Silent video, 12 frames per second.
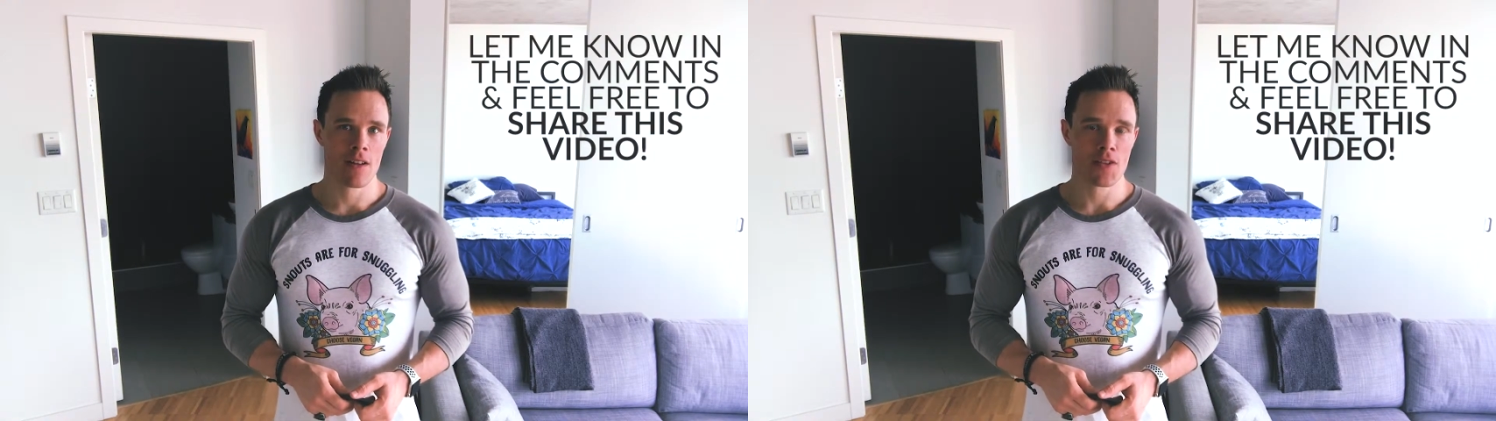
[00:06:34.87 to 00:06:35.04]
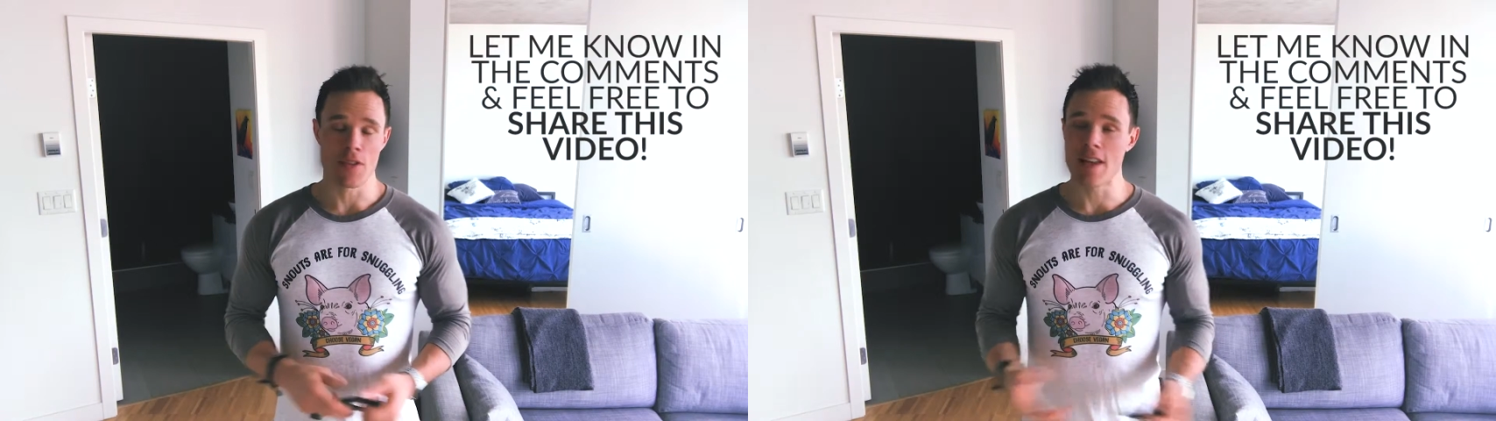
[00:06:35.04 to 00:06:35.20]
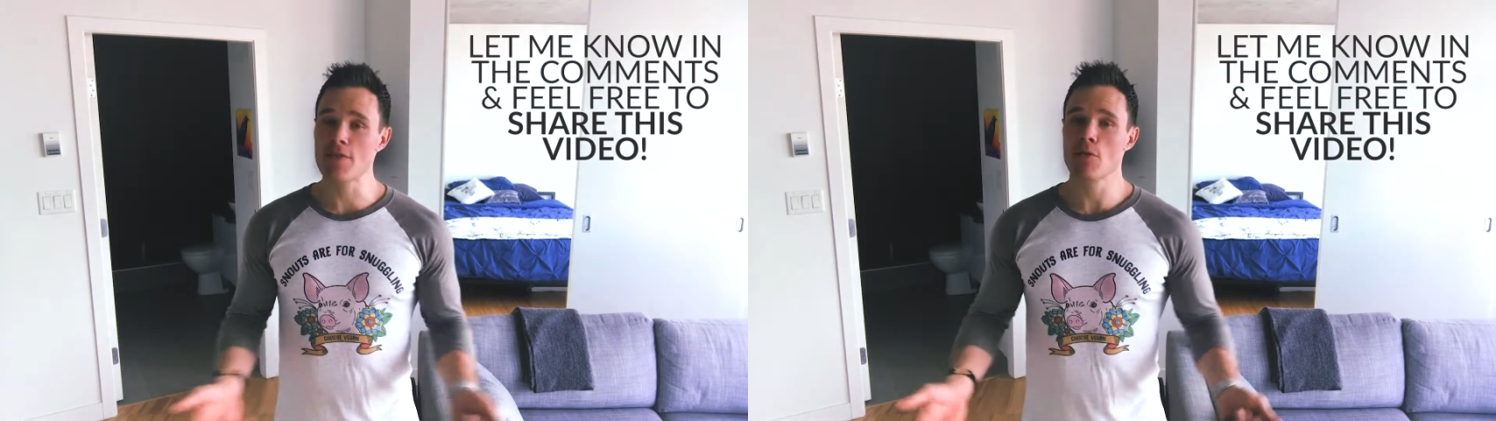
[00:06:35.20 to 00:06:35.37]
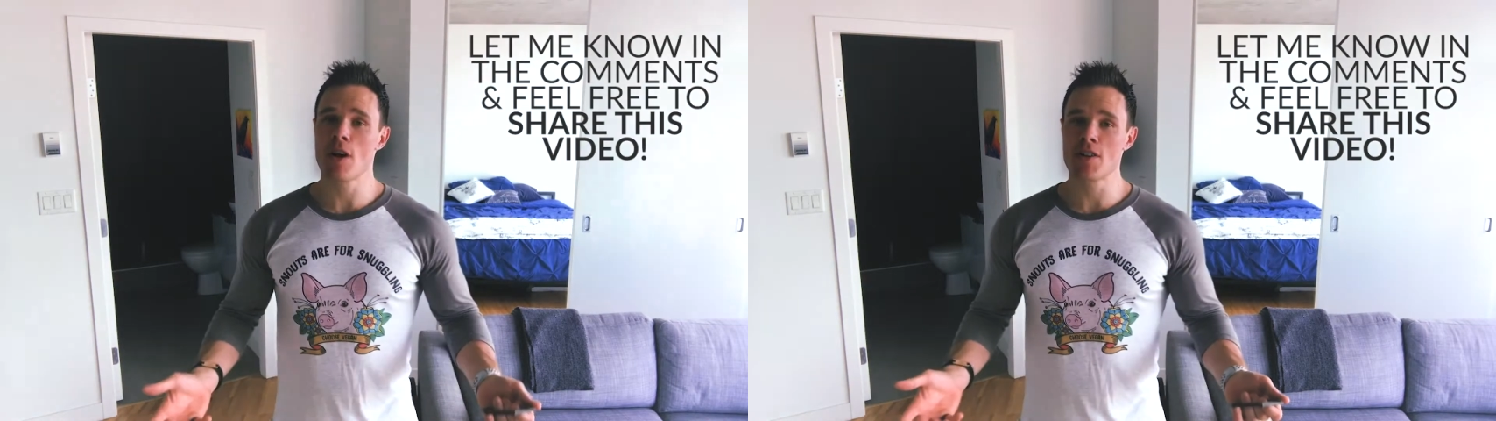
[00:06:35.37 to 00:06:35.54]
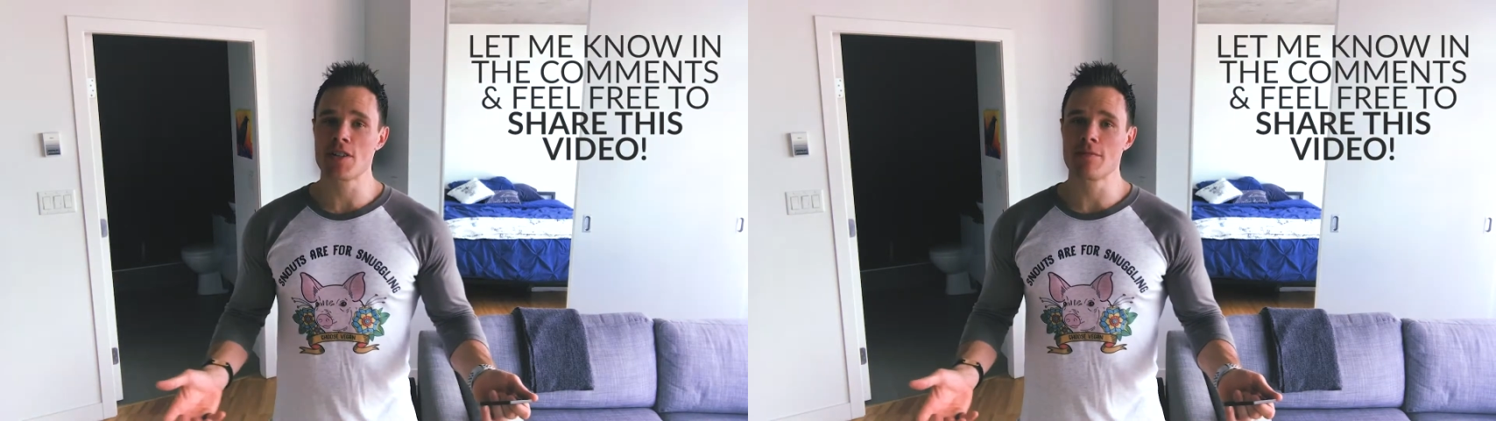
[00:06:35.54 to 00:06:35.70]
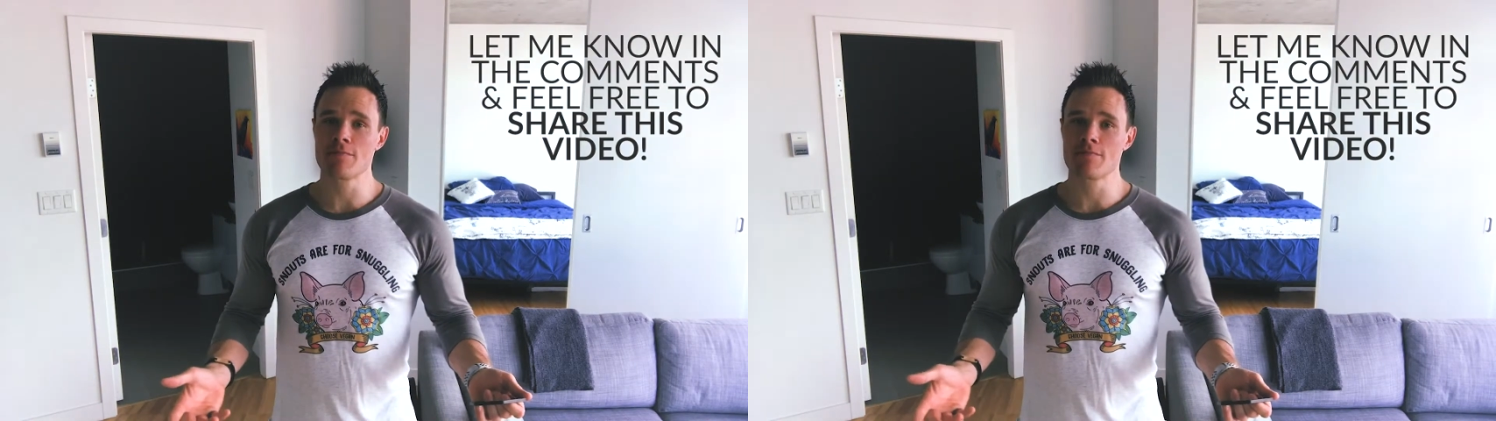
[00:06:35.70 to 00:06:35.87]
So thanks for
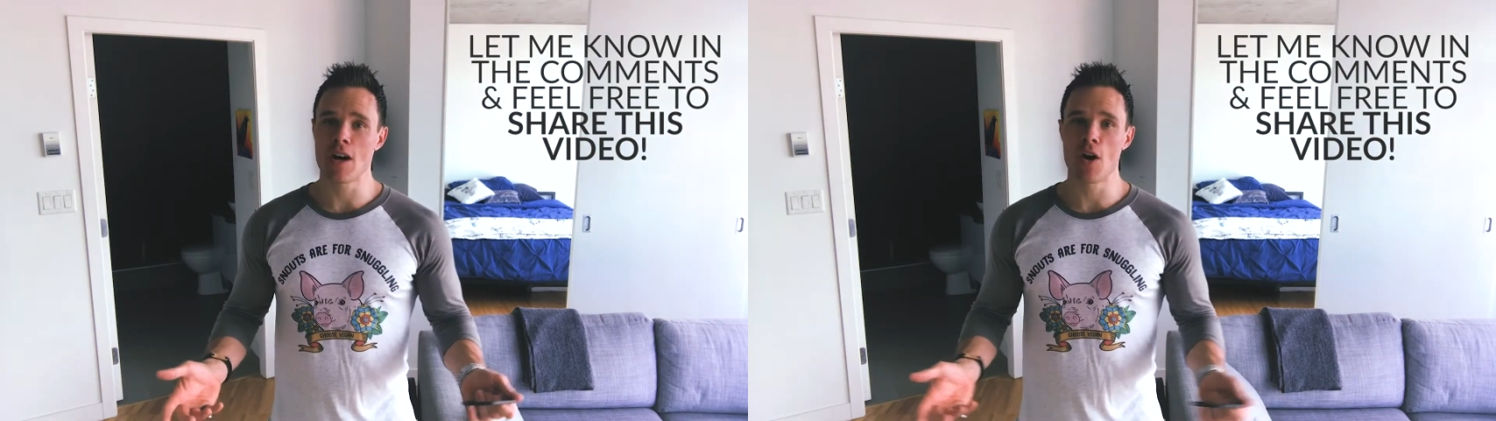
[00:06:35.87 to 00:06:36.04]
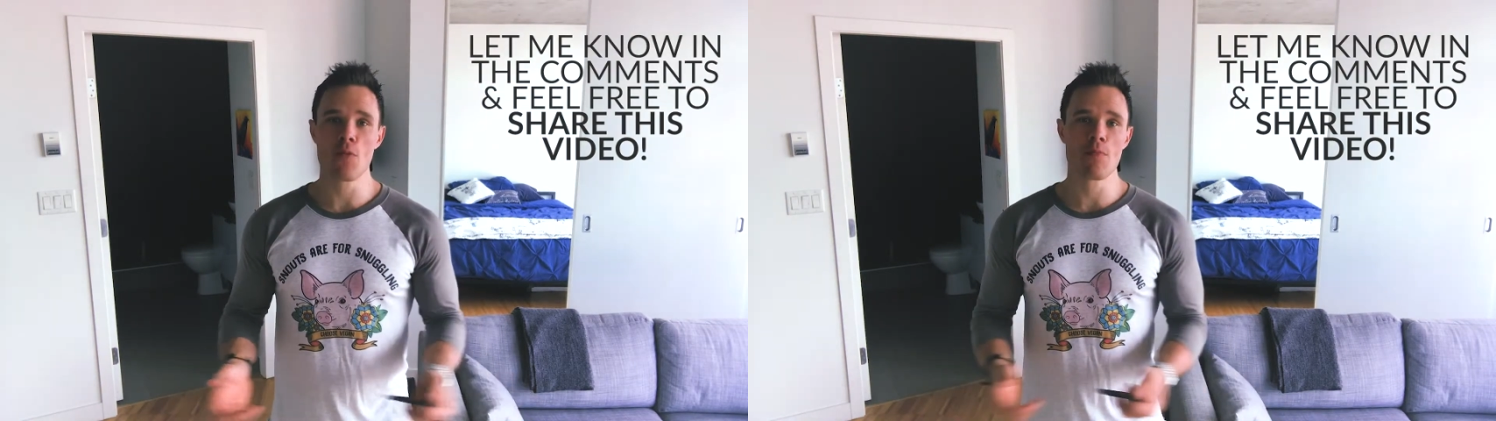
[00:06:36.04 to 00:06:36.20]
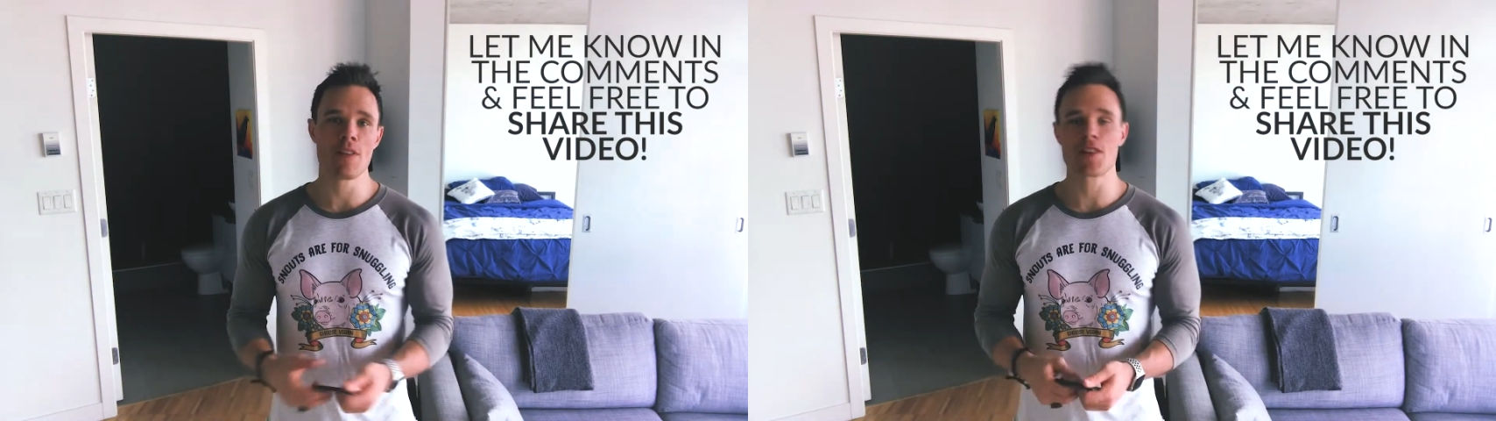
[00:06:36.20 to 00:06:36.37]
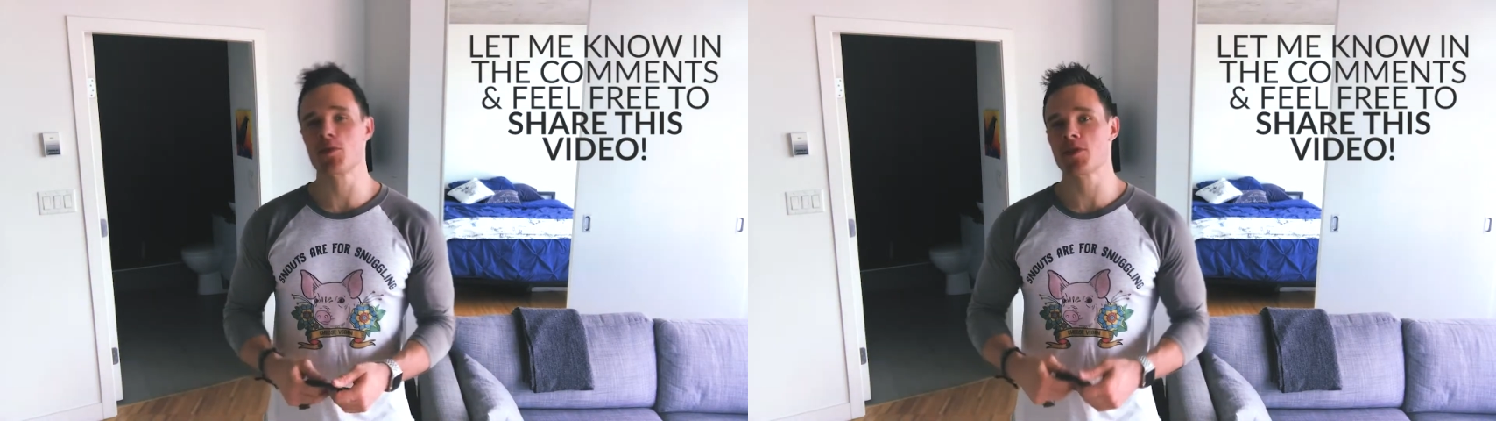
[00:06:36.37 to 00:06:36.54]
watching. I hope this